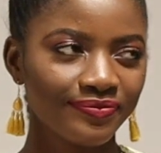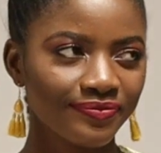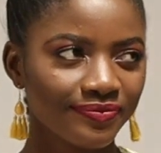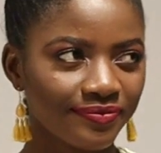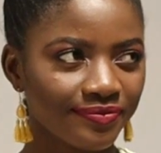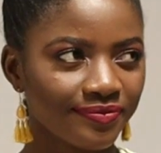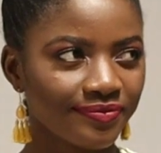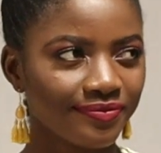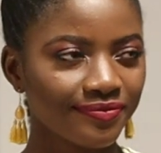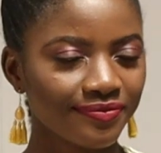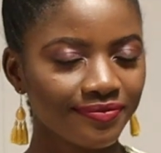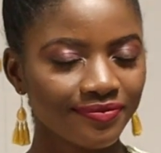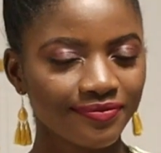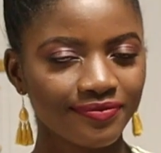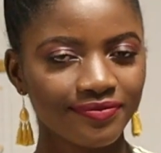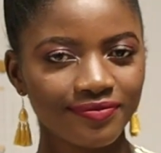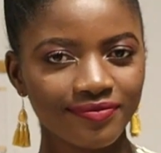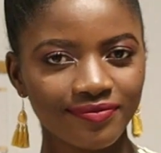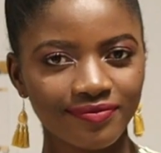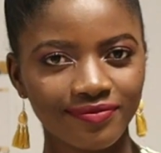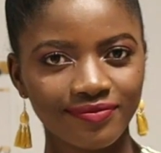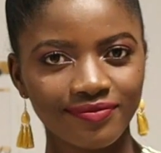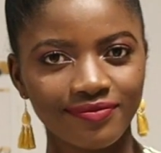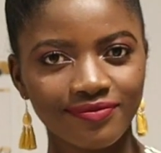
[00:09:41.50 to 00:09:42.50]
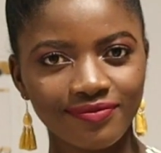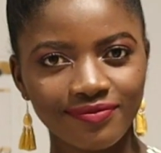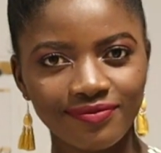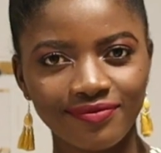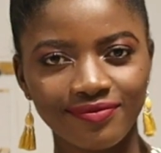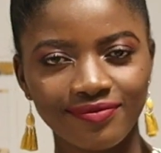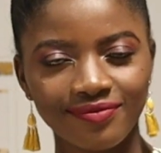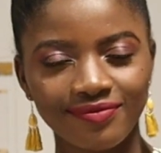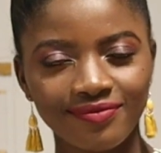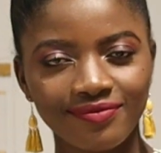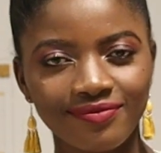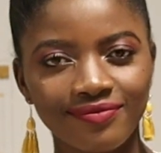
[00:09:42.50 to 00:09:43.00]

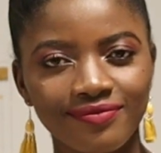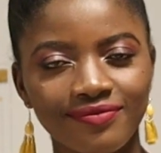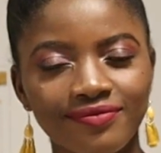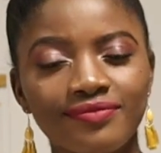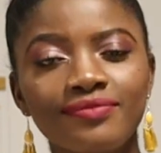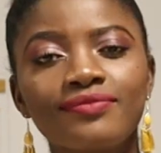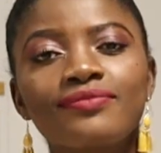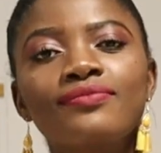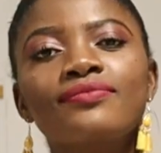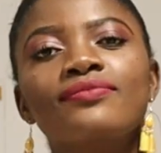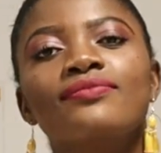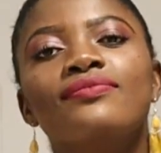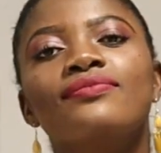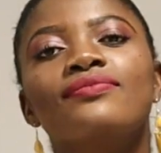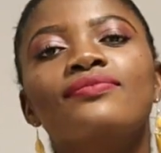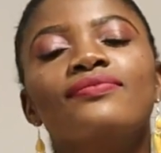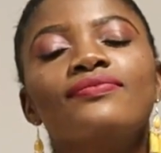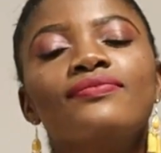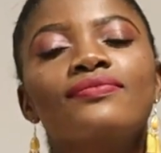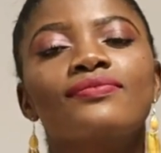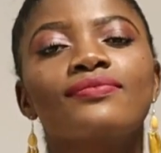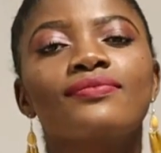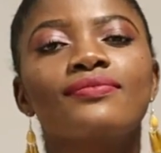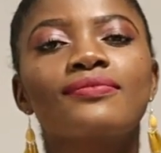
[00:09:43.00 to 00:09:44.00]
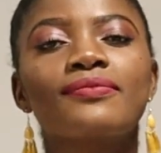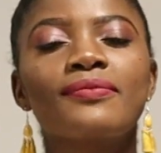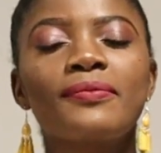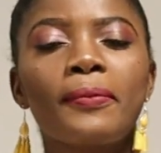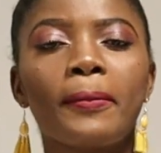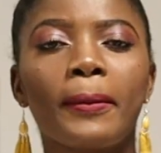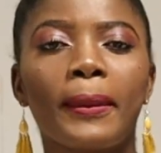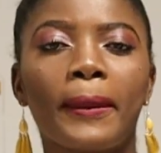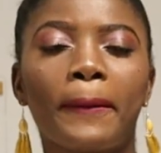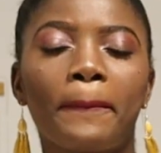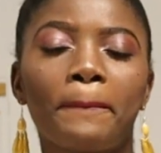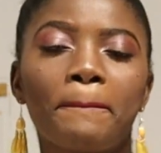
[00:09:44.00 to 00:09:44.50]

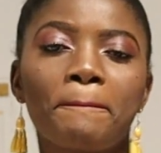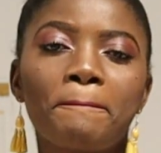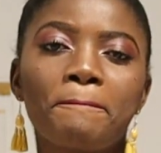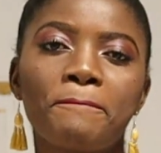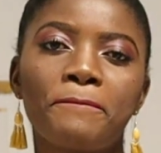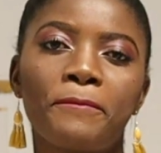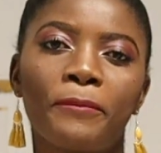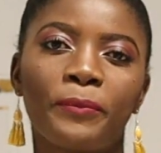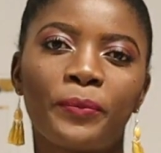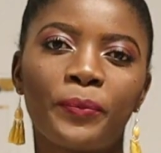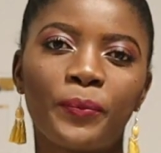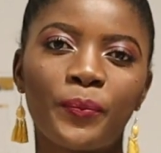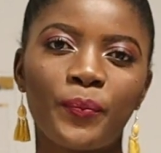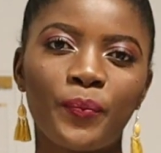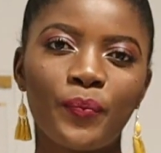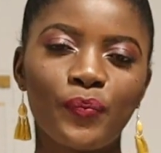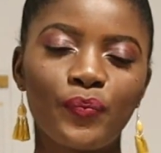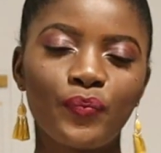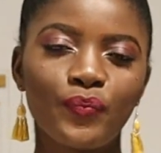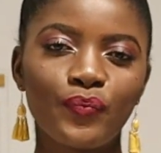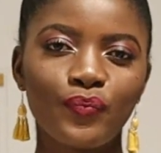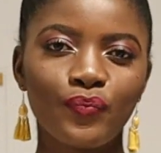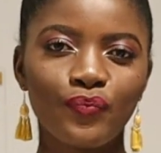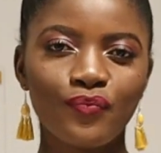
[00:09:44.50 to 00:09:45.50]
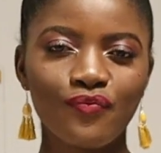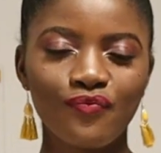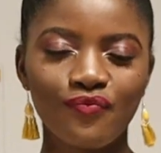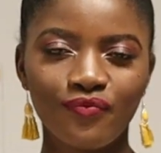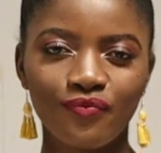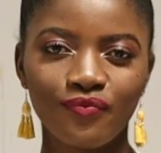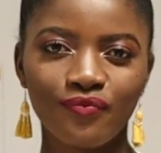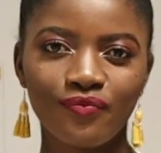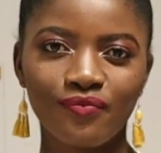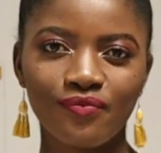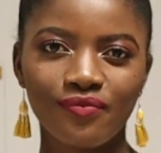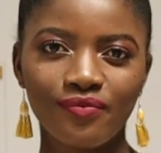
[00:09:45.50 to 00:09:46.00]

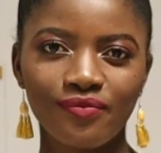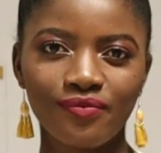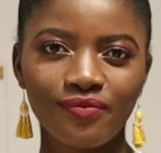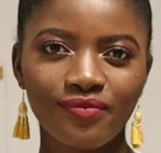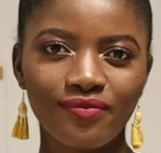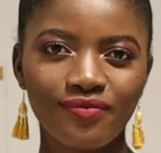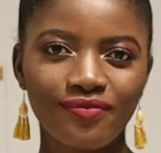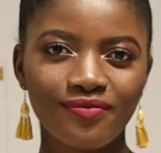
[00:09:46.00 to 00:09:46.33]
[no speech]